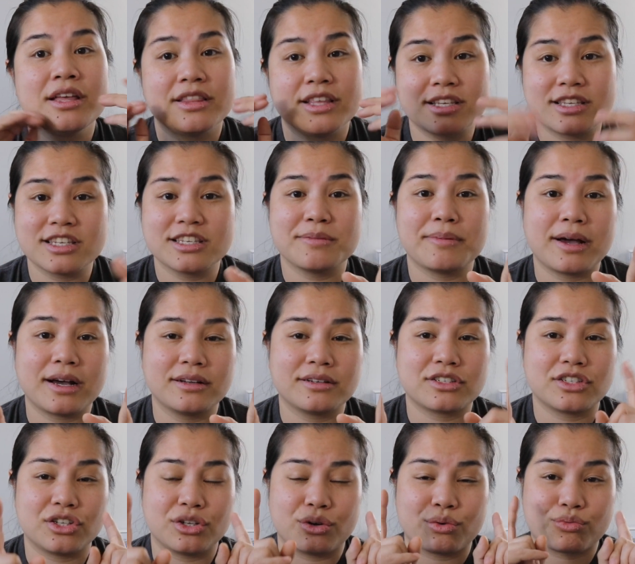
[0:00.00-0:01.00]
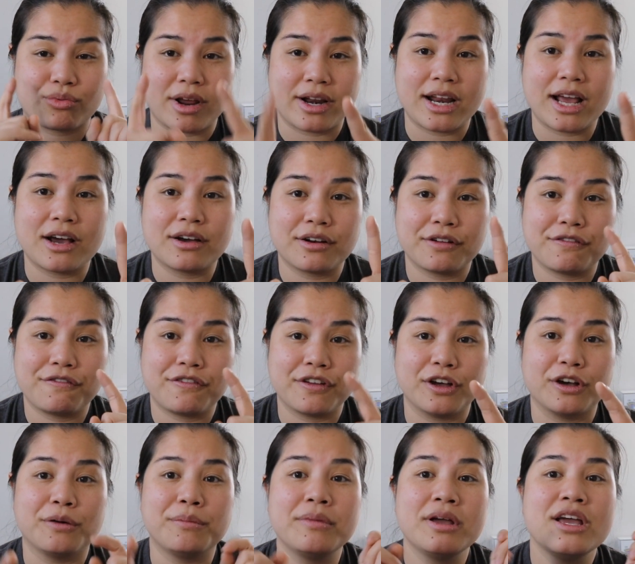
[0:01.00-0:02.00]
This is about to run out of
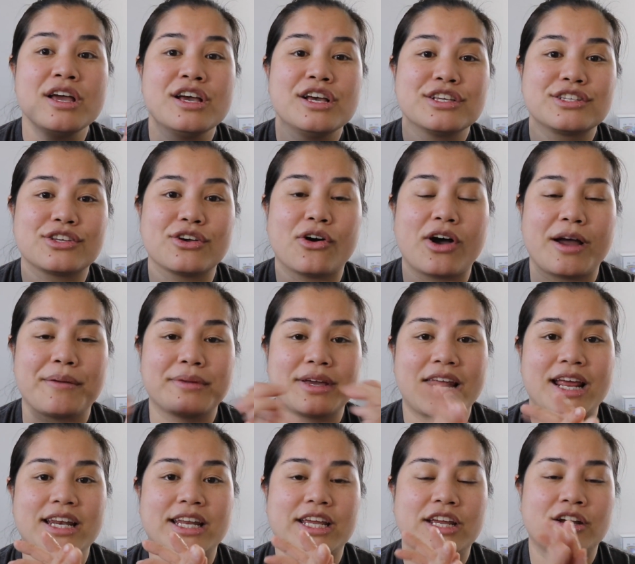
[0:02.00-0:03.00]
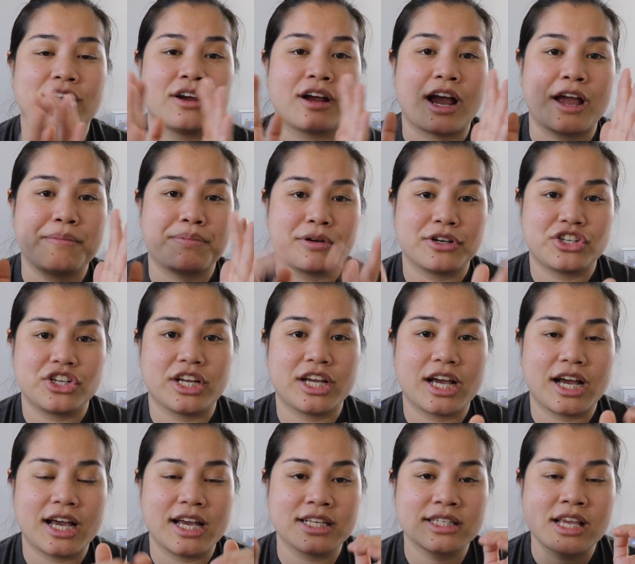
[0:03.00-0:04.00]
film, so I'm gonna end it here. I appreciate you
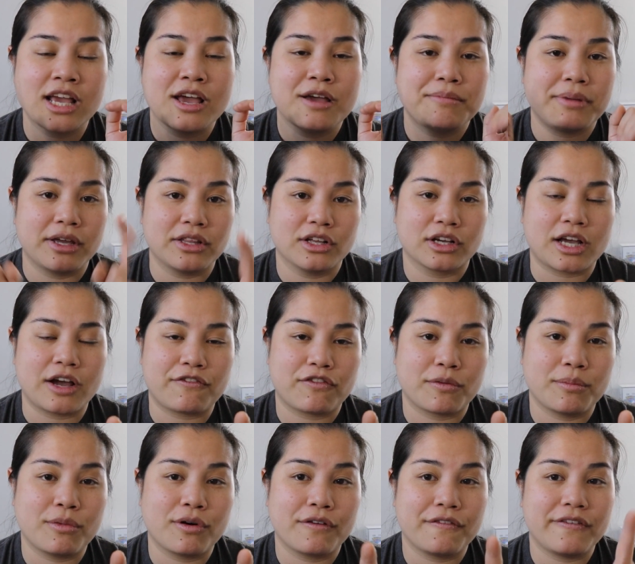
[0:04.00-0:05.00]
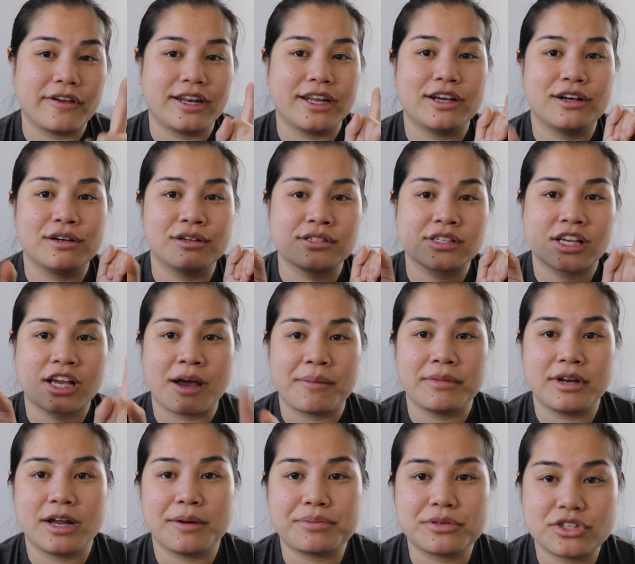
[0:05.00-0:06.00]
guys. Be on the lookout for more videos
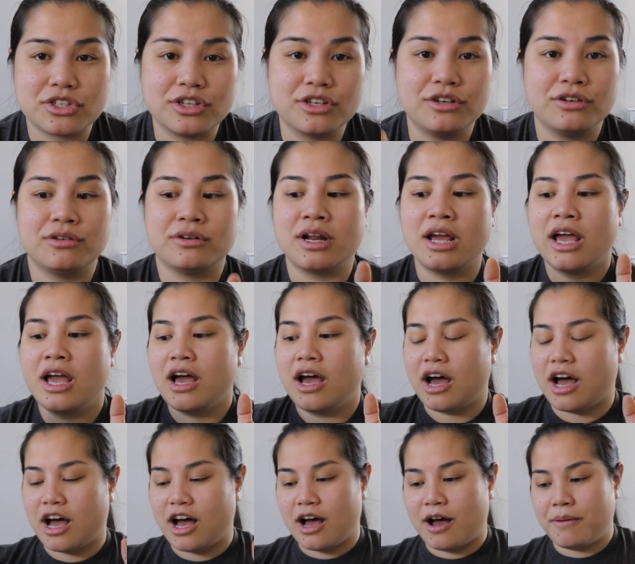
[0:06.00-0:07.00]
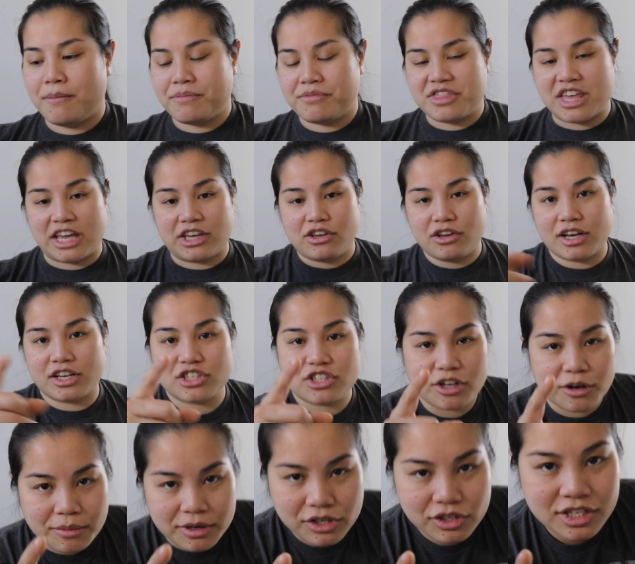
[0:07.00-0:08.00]
coming up soon. Um, thank you guys
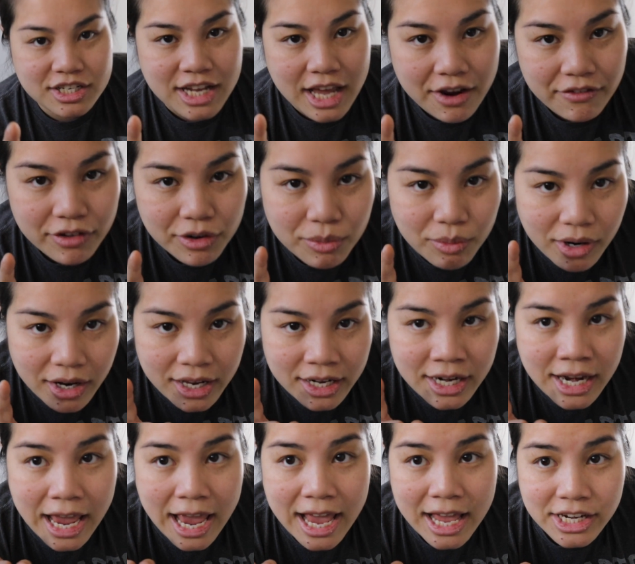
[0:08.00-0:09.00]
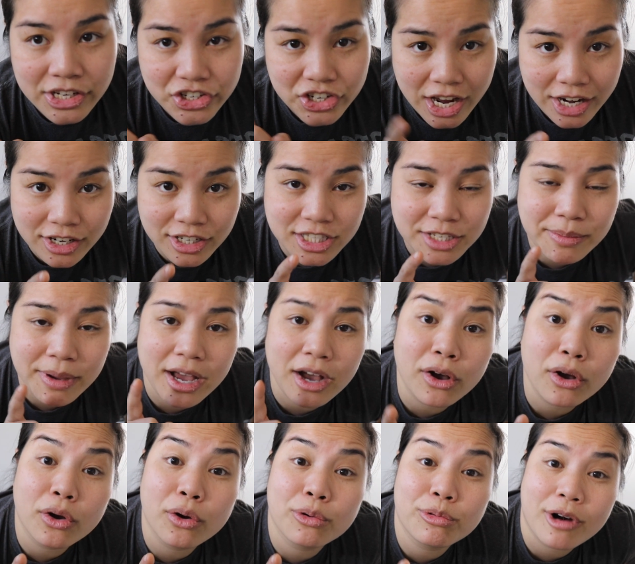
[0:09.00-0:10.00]
so much to everyone, and shout out to my
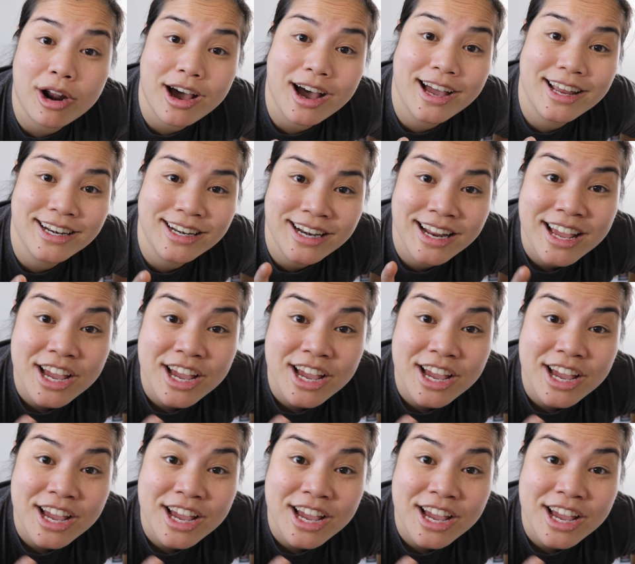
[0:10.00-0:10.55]
Uncle Ron,